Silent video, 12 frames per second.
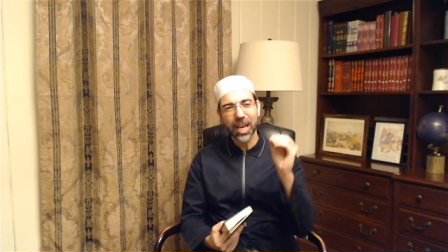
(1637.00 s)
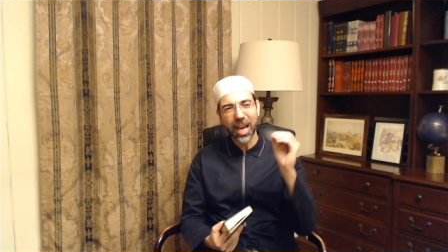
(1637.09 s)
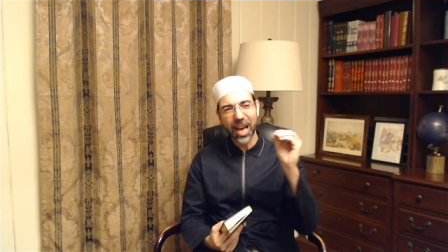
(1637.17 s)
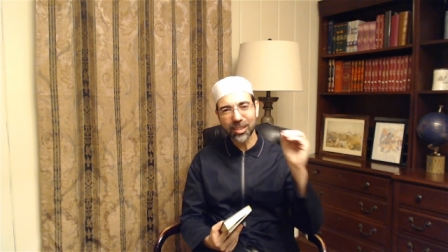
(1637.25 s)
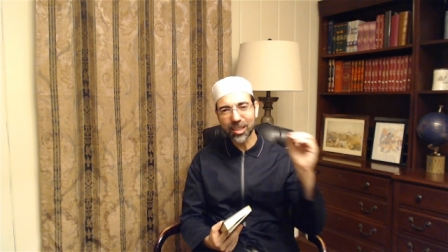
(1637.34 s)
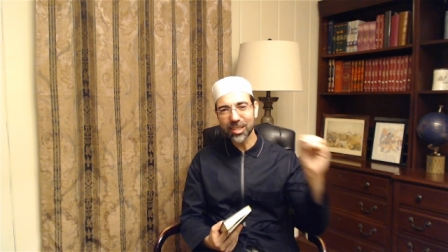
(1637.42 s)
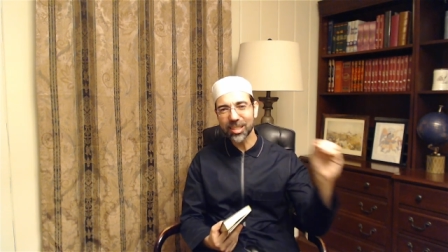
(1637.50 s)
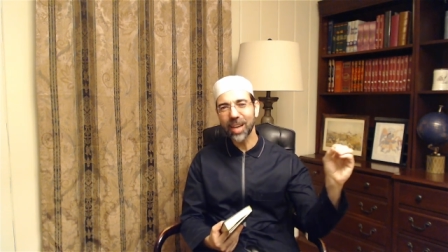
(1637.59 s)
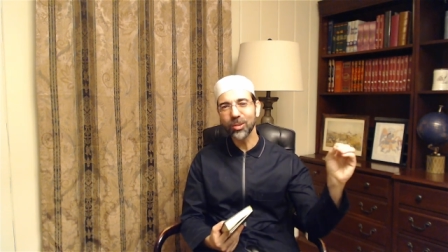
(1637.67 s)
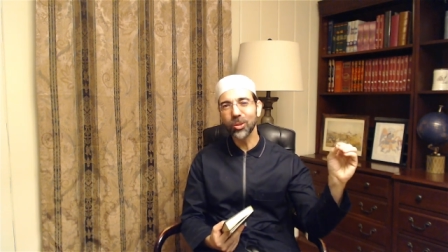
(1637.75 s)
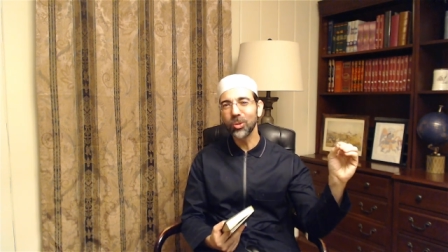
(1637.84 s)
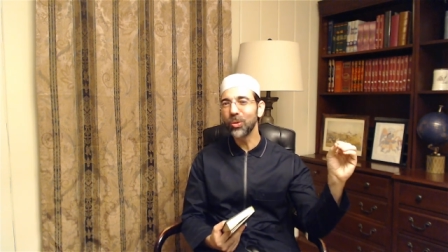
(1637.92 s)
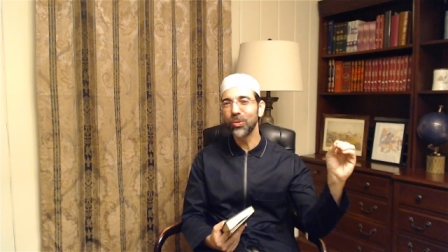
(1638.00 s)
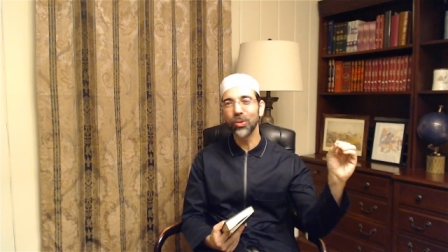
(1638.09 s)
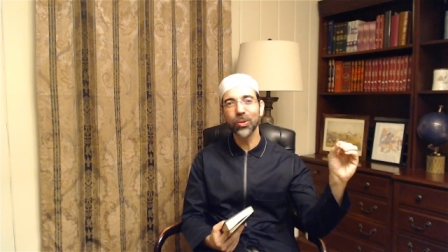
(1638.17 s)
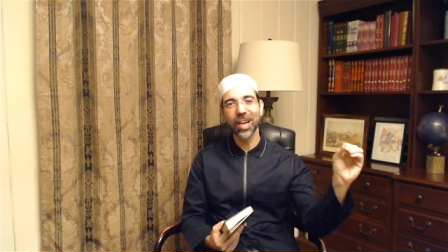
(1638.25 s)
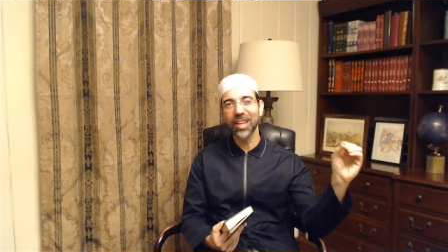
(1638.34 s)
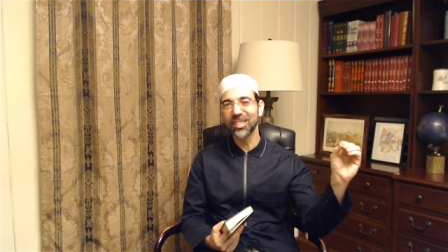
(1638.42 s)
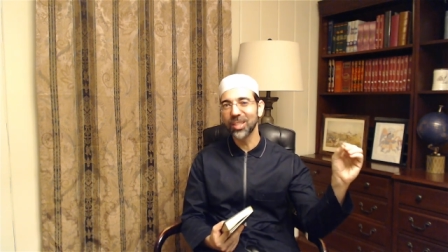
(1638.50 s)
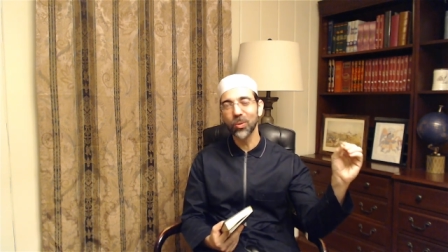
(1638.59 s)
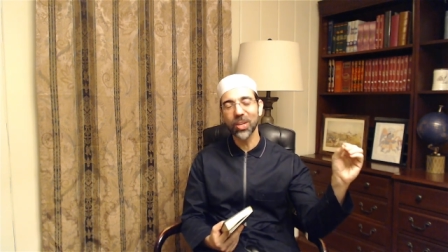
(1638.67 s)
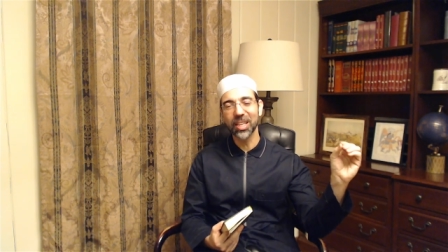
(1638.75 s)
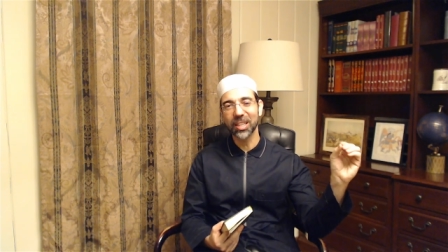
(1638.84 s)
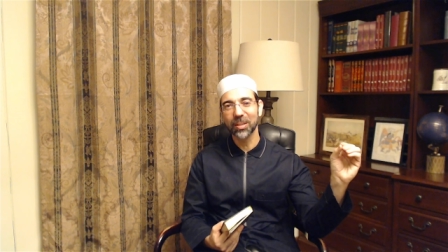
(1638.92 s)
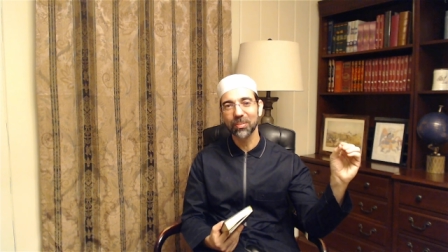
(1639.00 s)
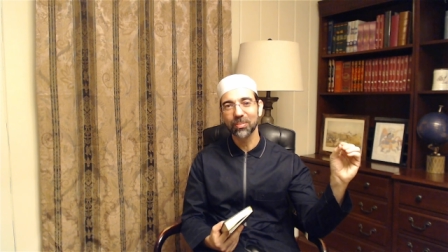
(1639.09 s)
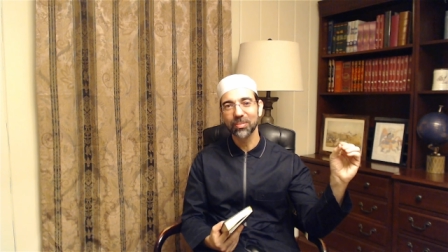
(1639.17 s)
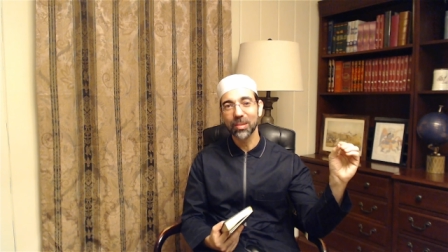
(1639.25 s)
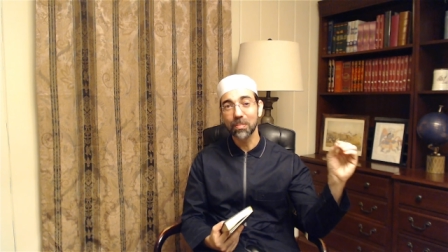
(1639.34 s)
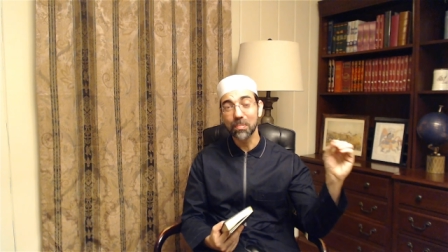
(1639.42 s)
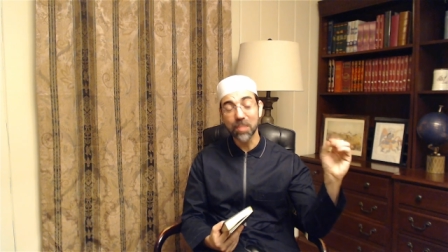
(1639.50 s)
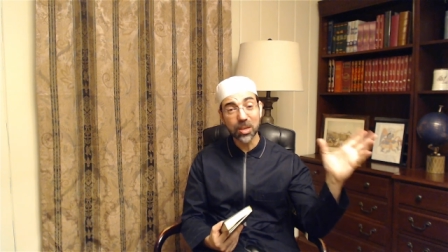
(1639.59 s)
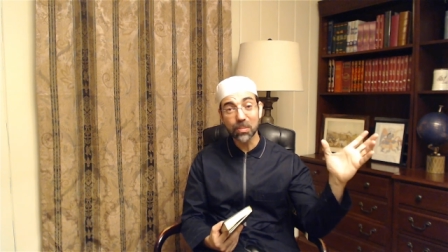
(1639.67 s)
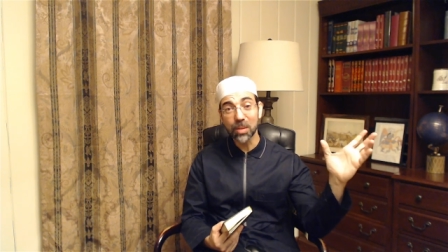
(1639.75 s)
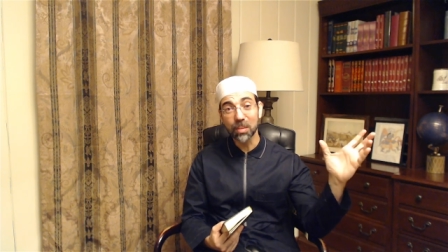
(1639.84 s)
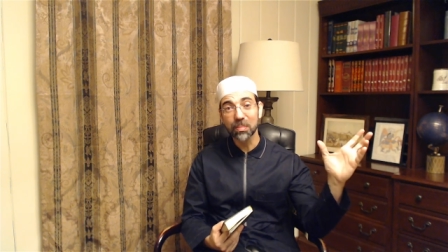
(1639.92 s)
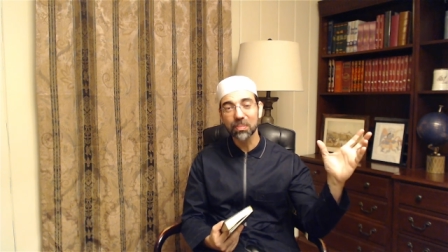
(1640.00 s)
and decide to do a few nights a week, minimum,